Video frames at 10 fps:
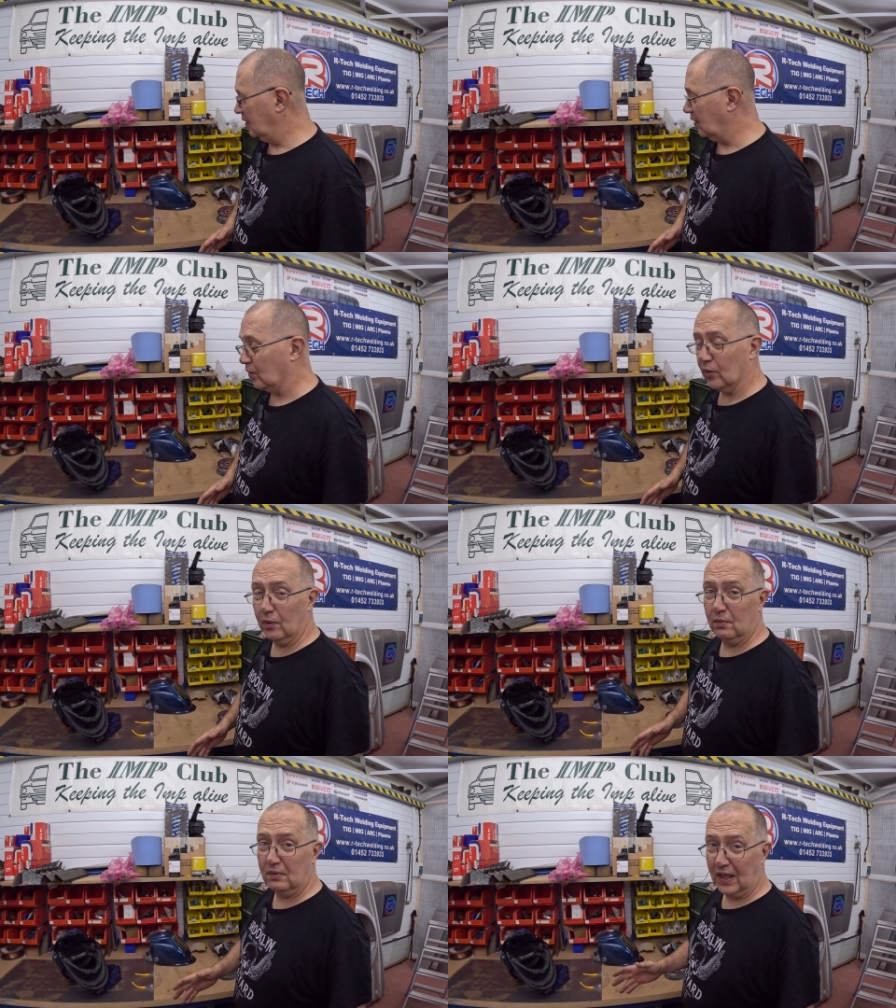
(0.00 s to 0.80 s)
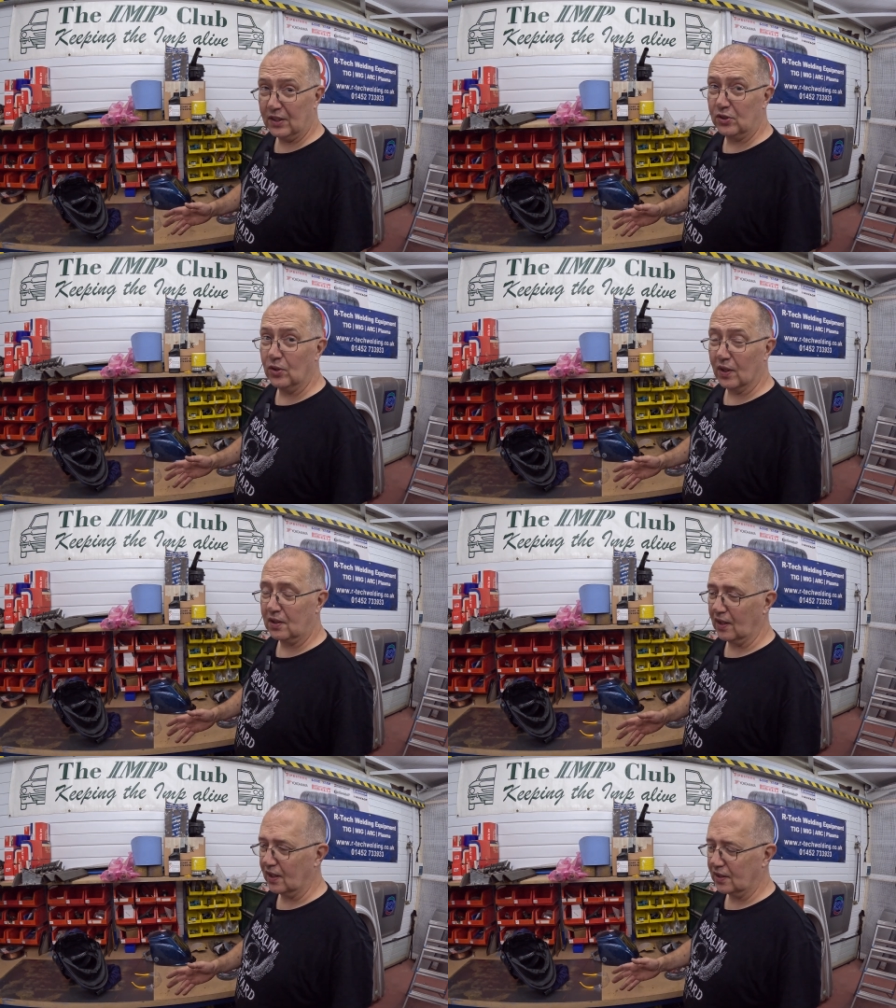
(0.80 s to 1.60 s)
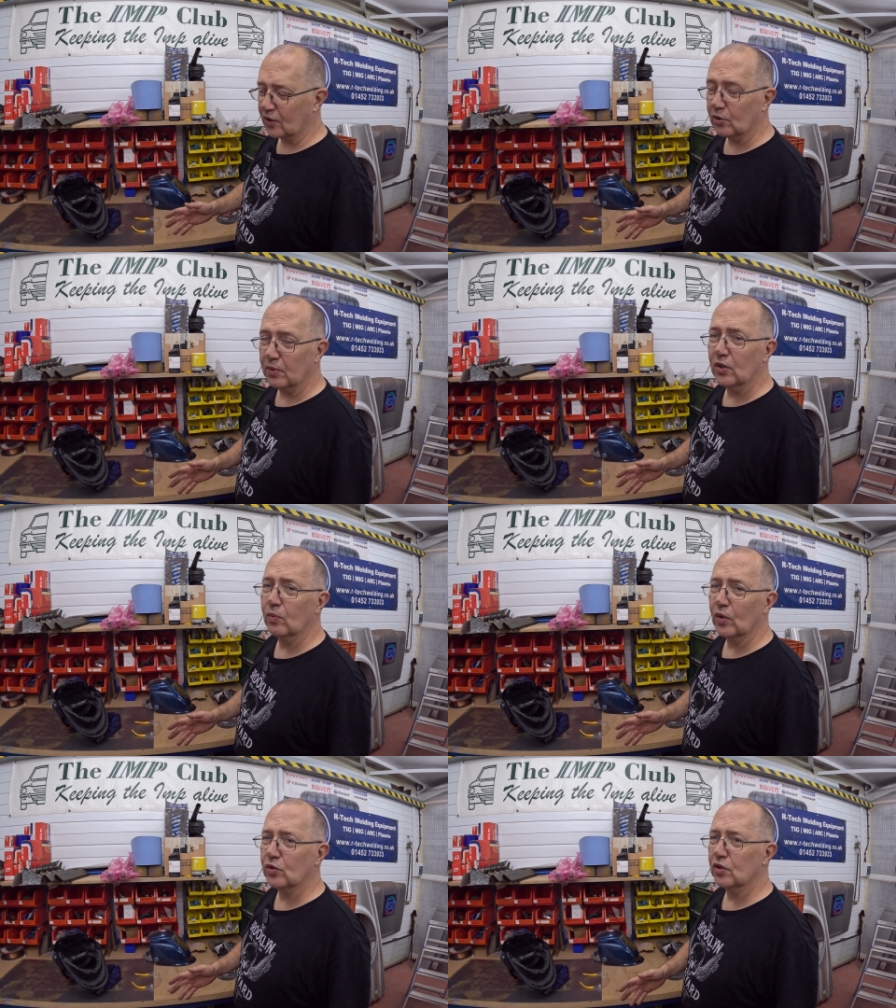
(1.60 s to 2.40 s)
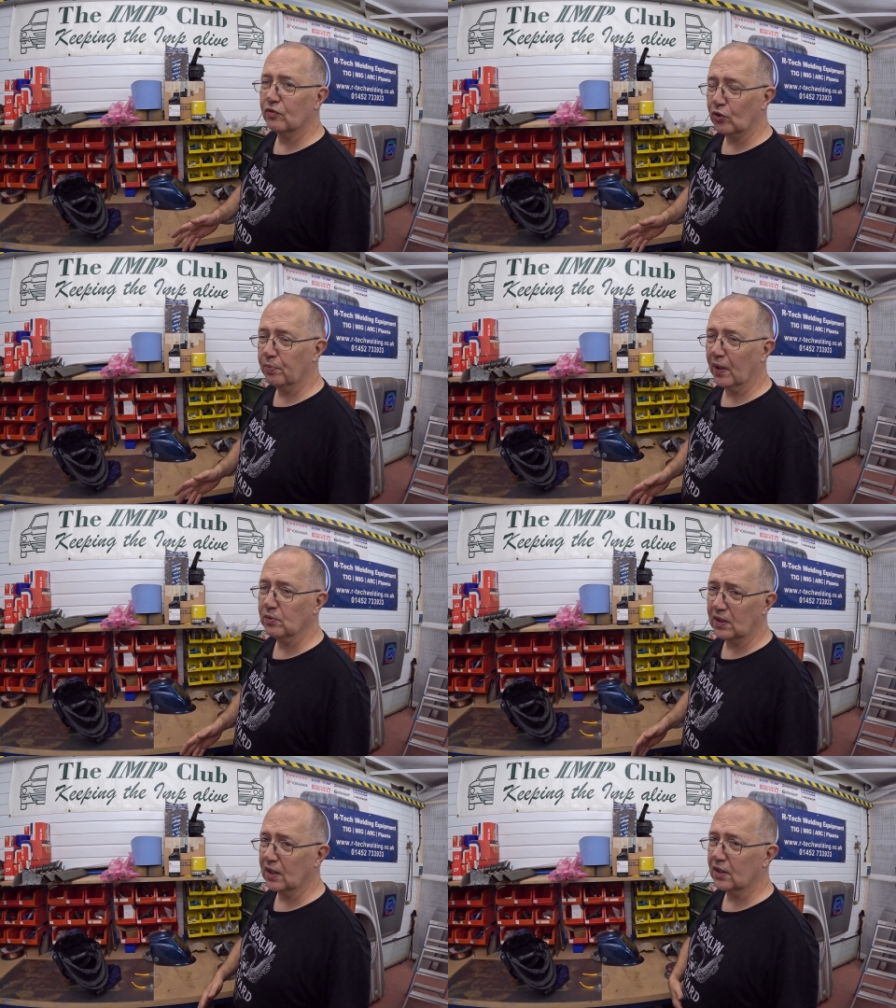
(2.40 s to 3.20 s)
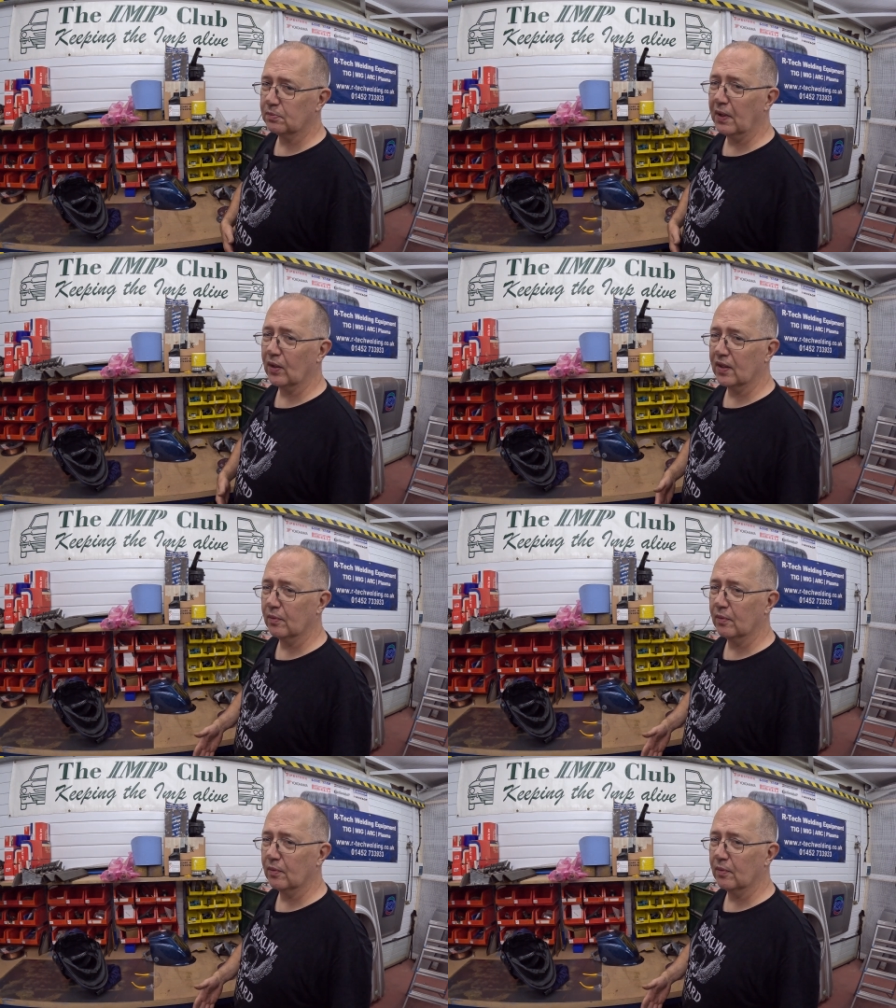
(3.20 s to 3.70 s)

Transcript: Although, yes, you are correct. I could be doing with losing a few pounds and getting this belt